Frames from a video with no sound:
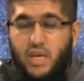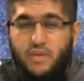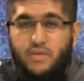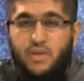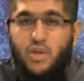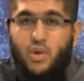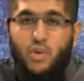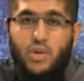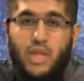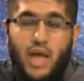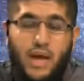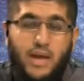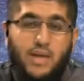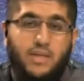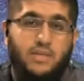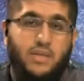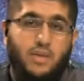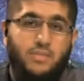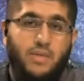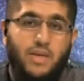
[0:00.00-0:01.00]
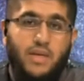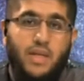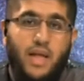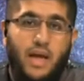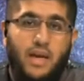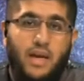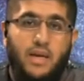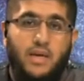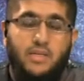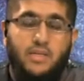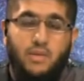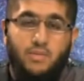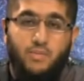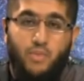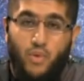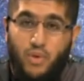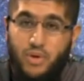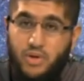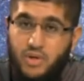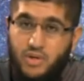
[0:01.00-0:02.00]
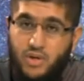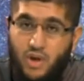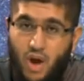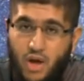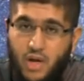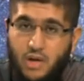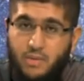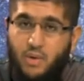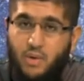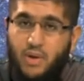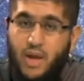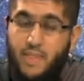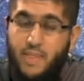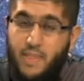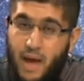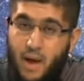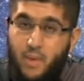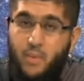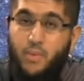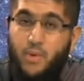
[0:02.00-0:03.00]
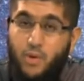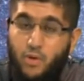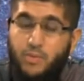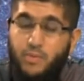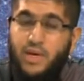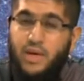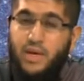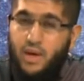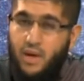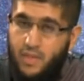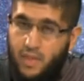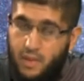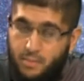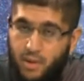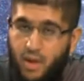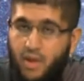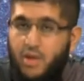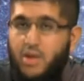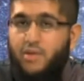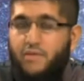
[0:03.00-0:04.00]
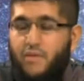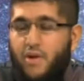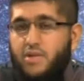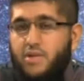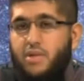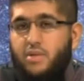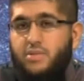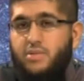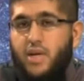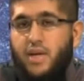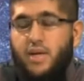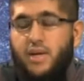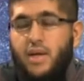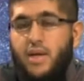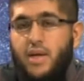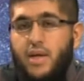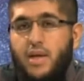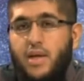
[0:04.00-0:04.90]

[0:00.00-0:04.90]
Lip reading: even though that is something that is important to talk about, and that will be the bulk of our subject.